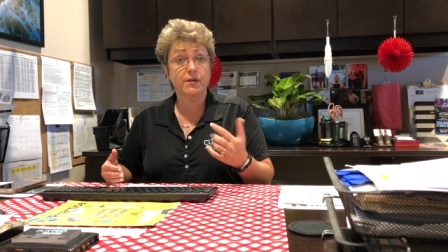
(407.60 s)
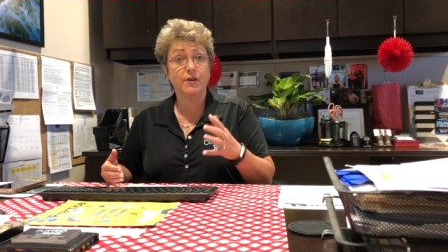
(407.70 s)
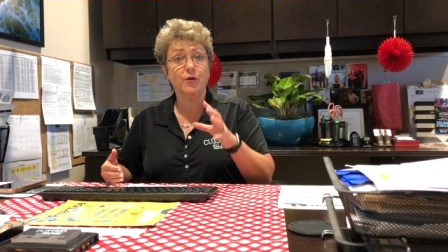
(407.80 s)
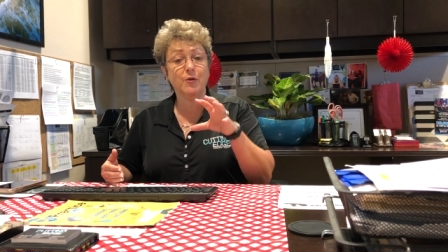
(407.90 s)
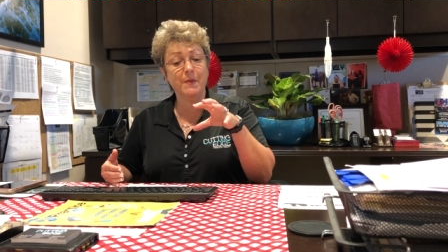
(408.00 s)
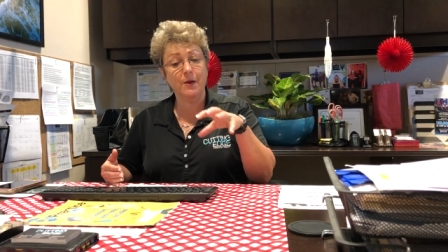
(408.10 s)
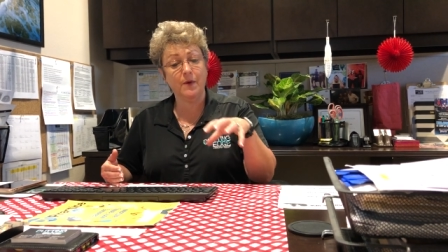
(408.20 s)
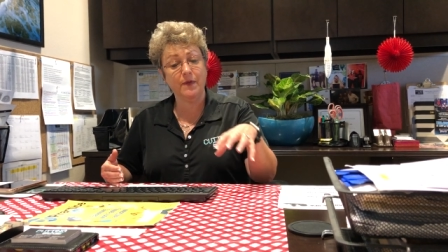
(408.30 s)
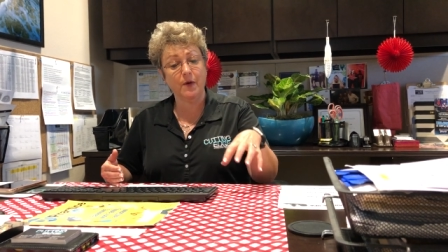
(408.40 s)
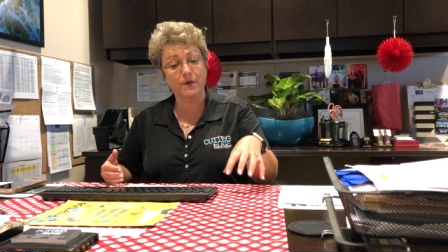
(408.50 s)
so you meet
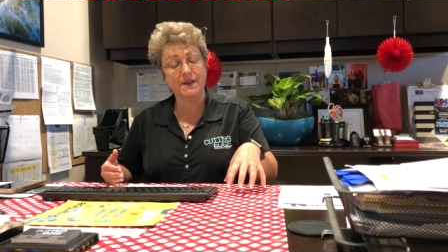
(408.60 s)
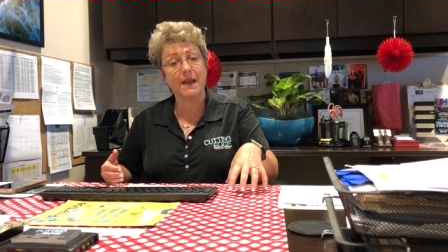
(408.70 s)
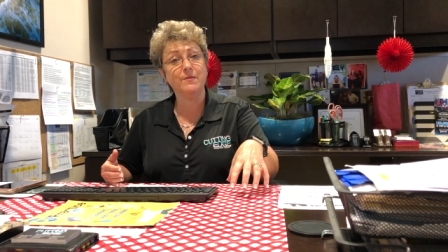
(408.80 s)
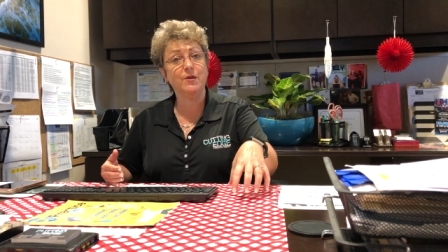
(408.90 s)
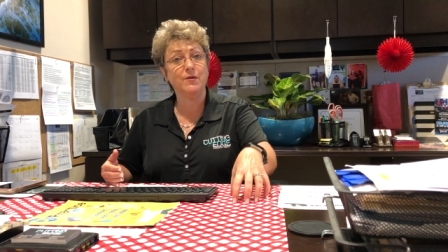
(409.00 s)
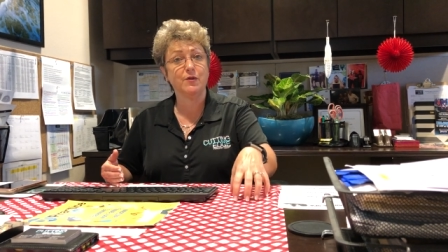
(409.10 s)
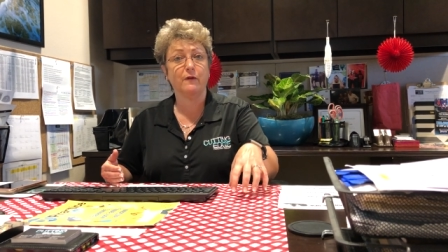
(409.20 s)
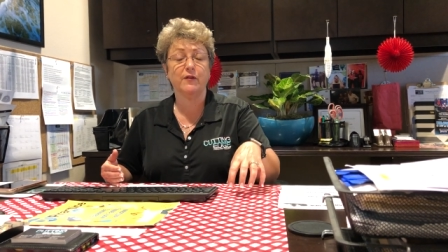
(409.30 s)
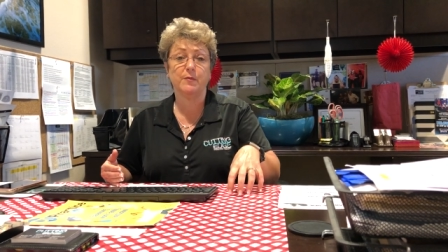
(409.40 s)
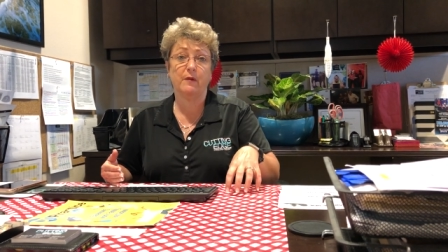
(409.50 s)
with those same two
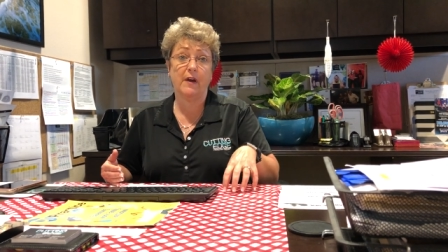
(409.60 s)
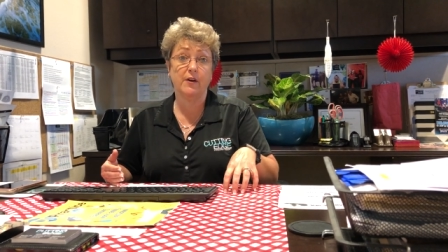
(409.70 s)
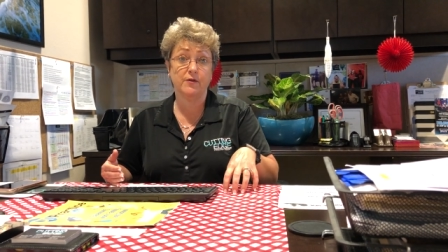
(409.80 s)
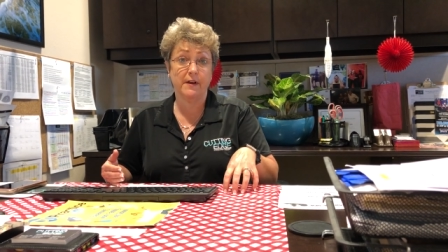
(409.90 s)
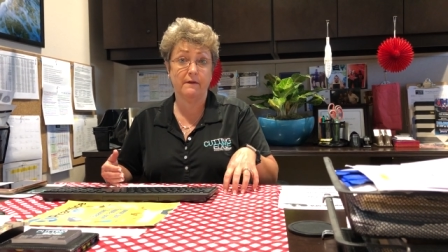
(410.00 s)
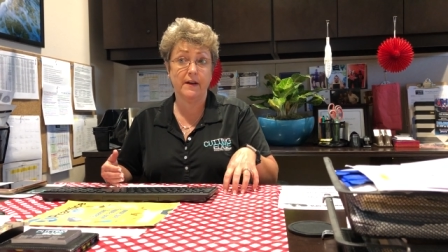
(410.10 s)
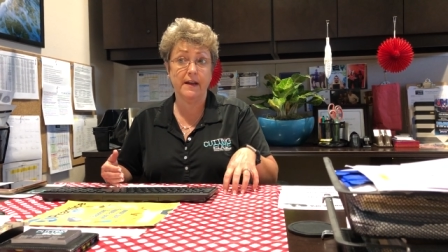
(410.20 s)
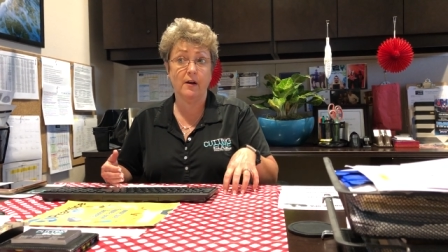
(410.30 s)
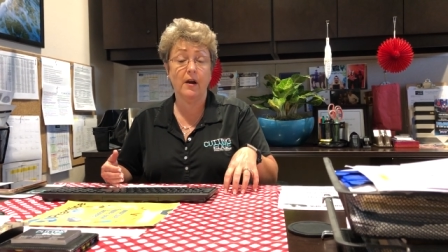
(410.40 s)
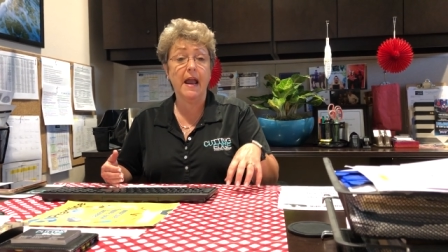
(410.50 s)
service providers every
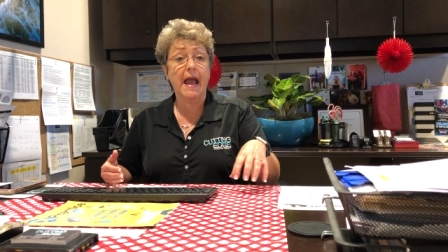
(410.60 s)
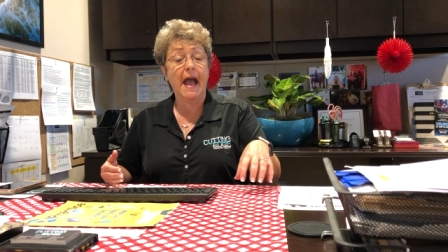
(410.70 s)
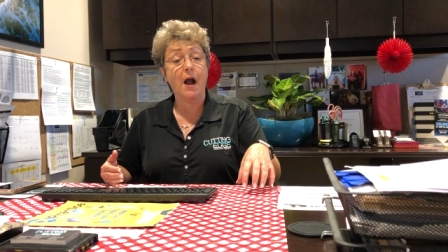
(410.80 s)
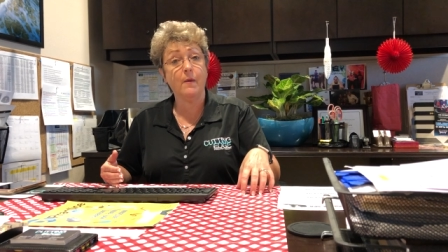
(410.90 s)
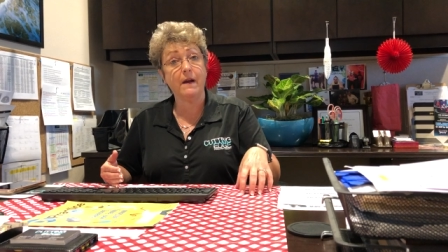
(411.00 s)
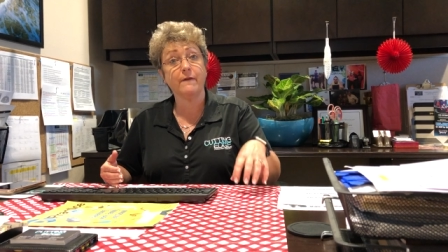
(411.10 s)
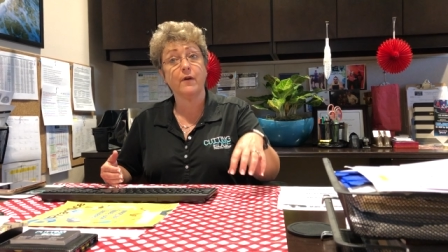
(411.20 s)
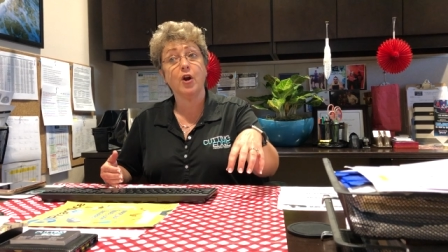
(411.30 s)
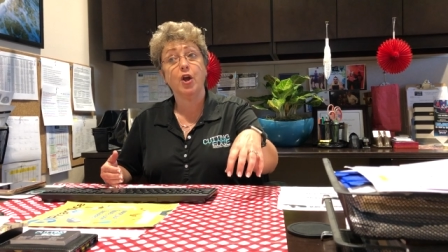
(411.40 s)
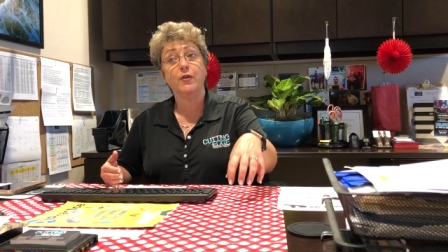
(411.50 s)
year
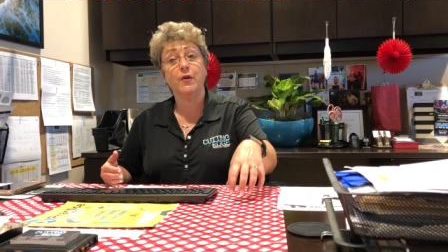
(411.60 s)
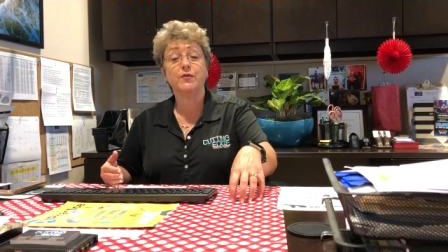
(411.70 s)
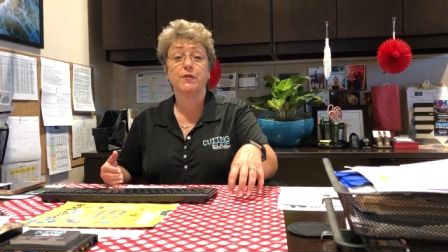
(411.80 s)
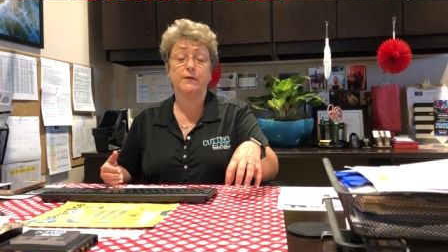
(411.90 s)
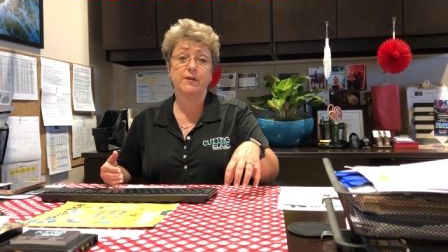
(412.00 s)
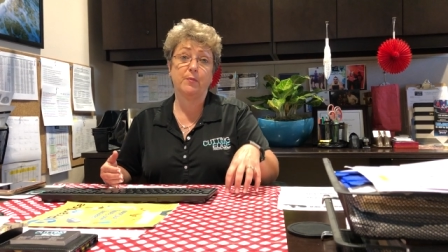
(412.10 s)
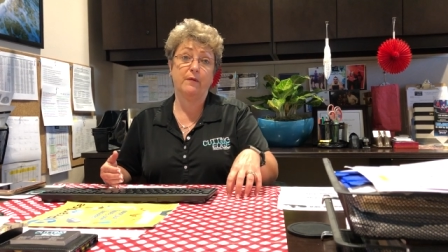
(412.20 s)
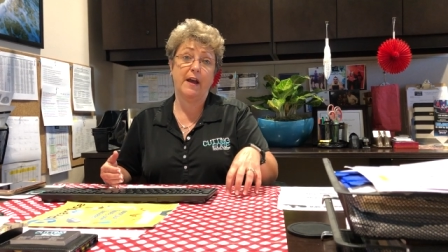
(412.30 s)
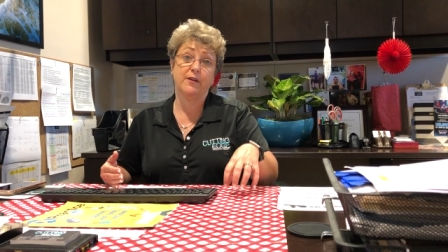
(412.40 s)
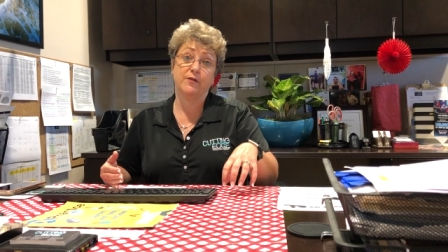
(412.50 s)
however those service
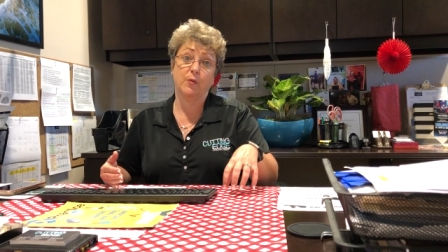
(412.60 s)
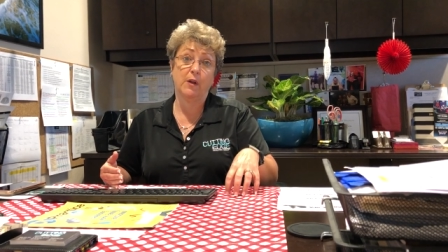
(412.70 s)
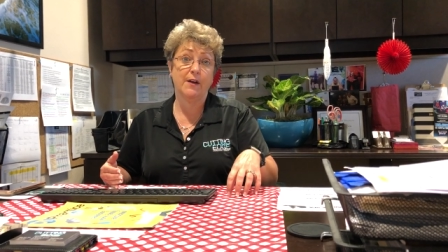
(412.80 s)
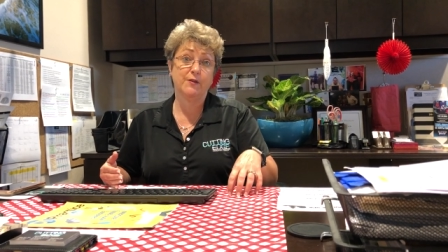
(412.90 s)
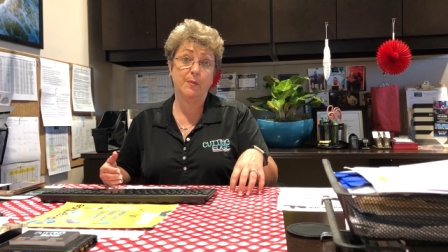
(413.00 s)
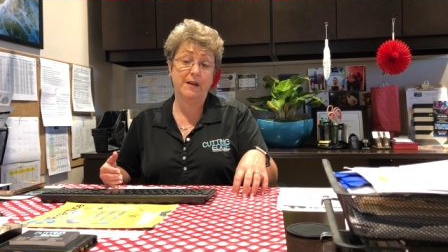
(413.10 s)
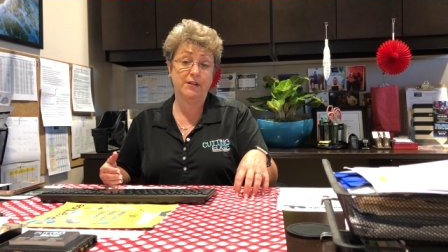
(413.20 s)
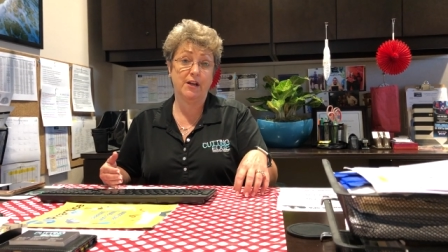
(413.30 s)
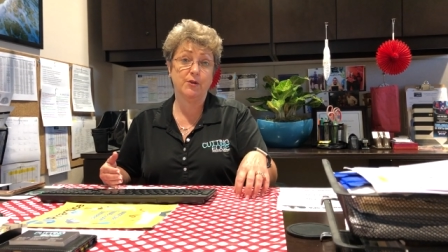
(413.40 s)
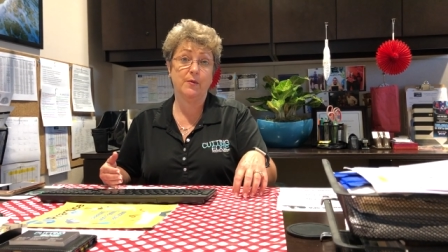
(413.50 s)
providers will also be in
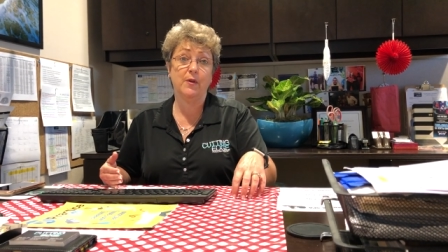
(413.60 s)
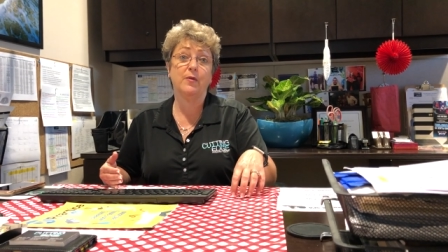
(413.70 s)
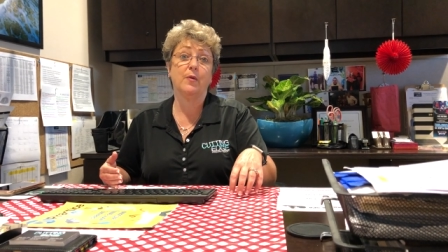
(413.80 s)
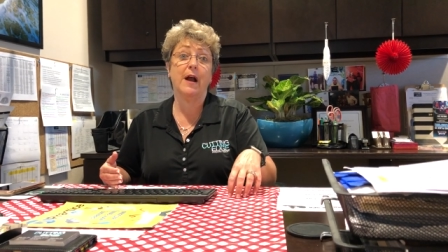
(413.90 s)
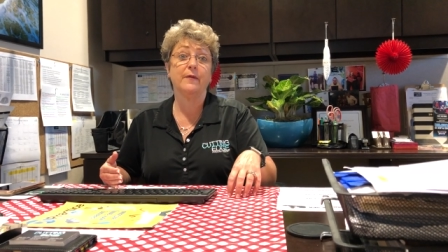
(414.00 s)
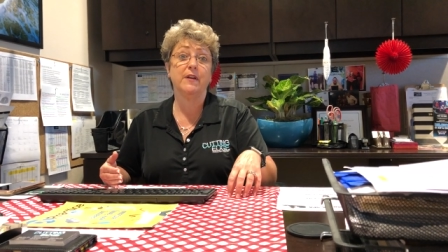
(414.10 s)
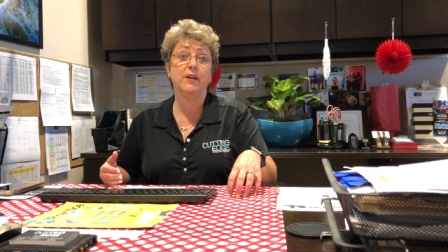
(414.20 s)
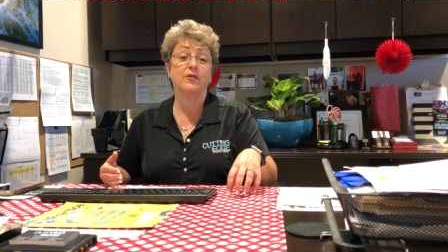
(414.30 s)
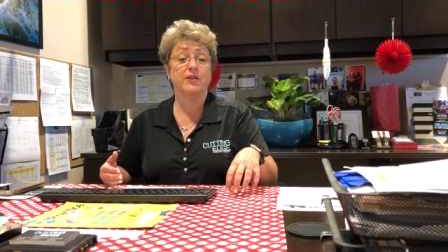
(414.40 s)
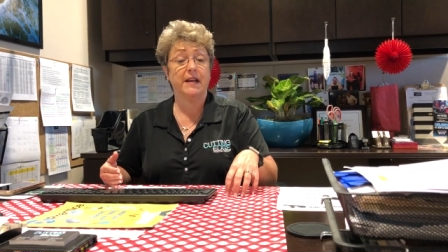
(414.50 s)
touch with you throughout the
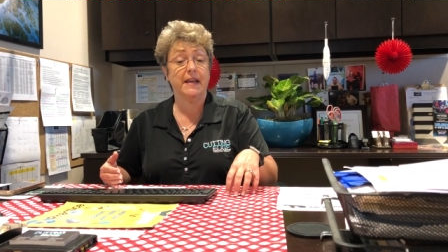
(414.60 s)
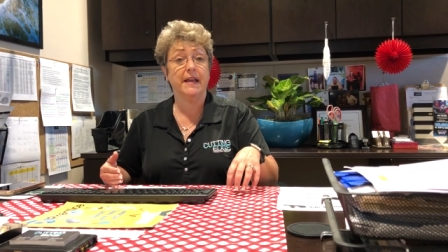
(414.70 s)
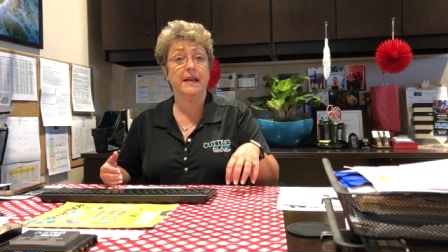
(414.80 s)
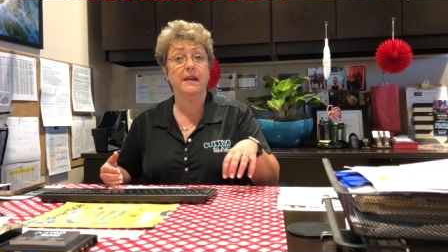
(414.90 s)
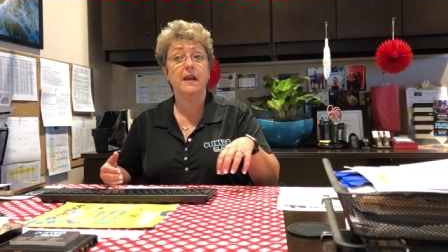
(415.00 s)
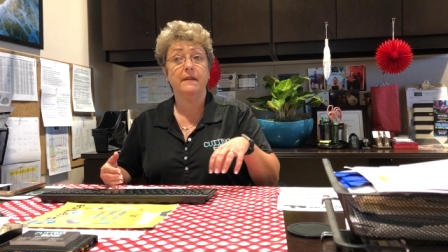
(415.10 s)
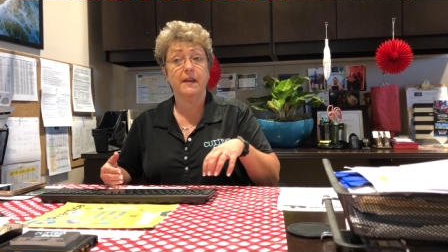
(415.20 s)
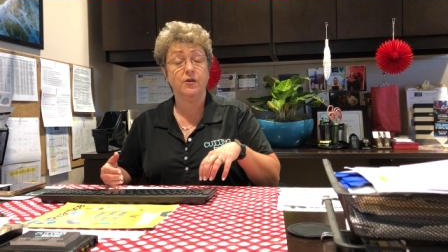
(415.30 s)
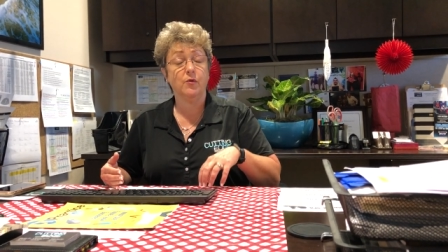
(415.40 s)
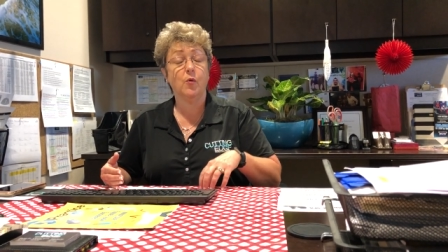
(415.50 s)
year checking in
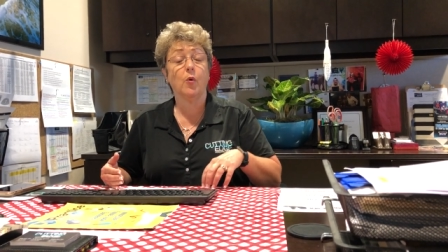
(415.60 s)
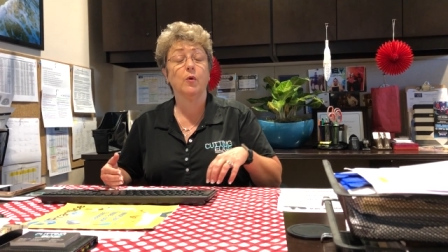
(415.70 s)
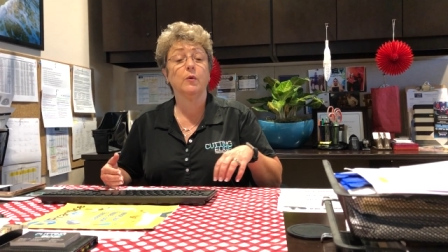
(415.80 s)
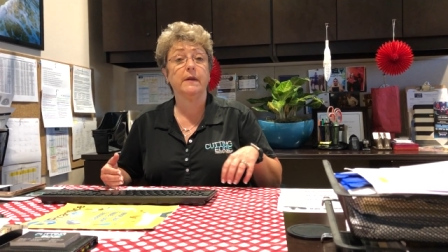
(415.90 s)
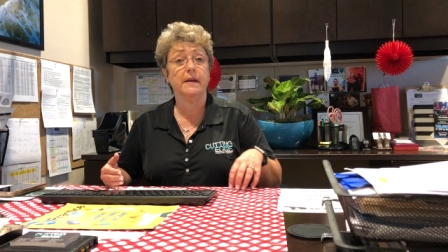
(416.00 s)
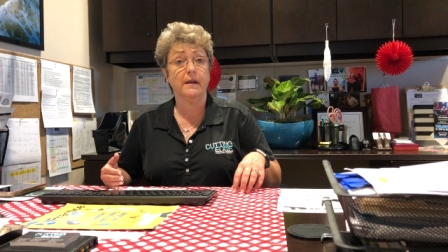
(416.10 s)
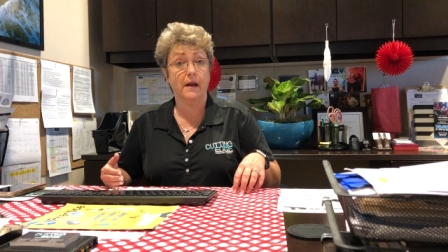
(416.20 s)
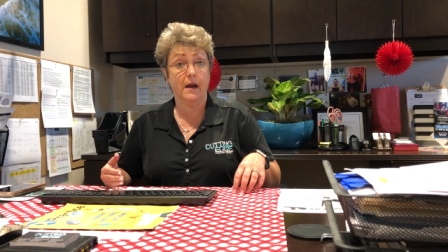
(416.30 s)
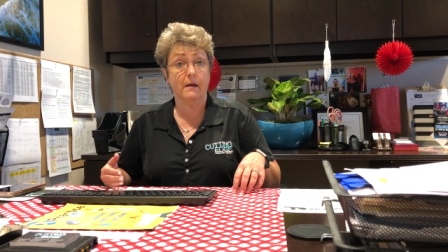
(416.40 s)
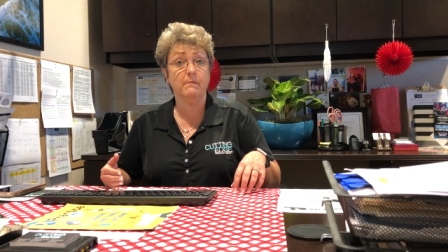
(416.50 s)
they do quarterly
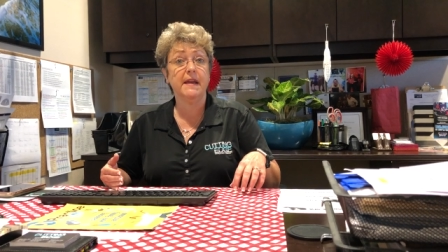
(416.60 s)
uh,